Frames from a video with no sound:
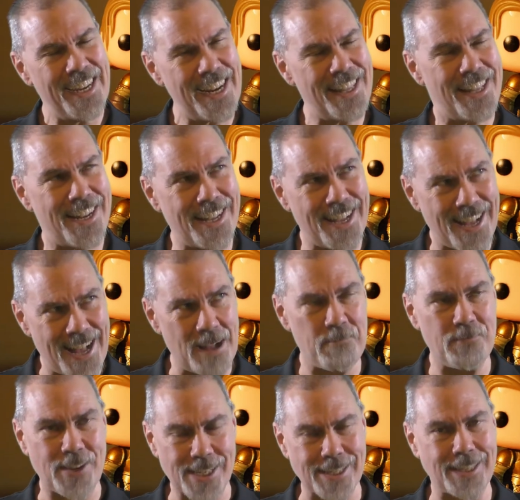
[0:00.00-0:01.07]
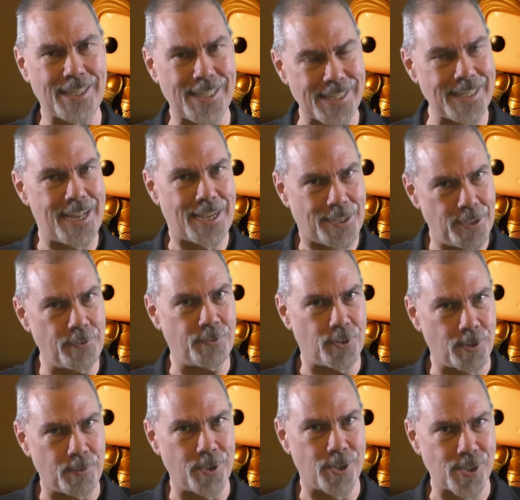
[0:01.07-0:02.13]
and that obviously is not good
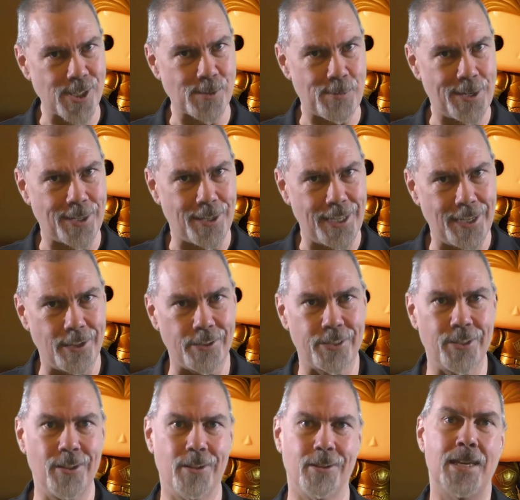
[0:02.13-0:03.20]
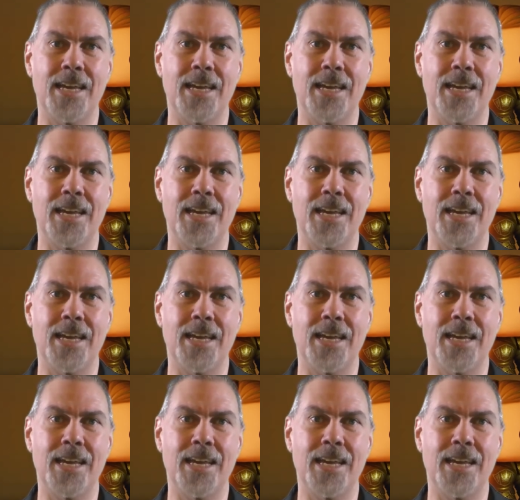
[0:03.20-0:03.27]
for a person's mental health.